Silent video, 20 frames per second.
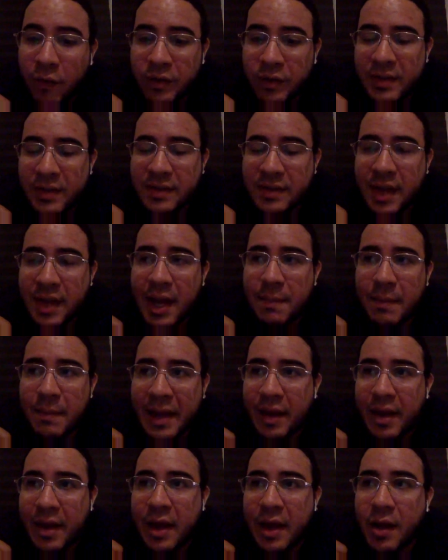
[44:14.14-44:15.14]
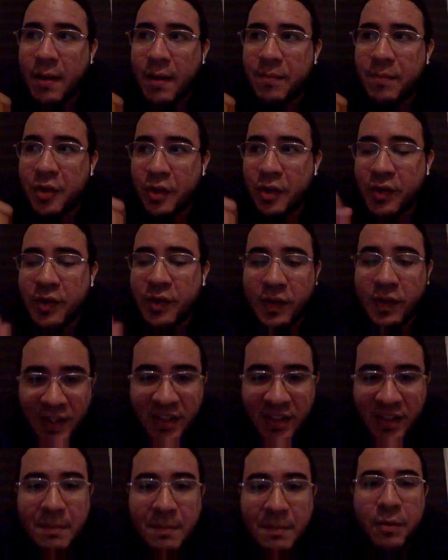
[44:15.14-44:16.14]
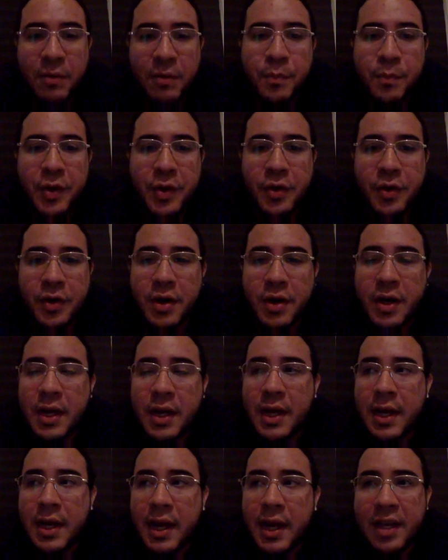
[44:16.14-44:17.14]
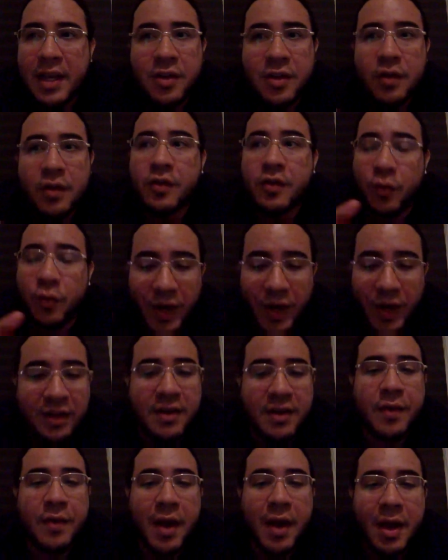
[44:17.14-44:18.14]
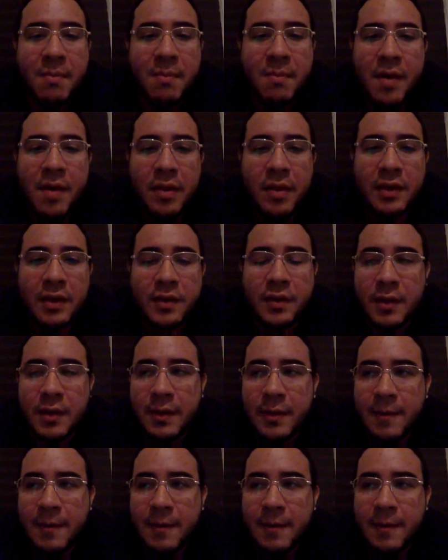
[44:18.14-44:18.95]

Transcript: this time, I can just sit in my computer and just try different kind of models.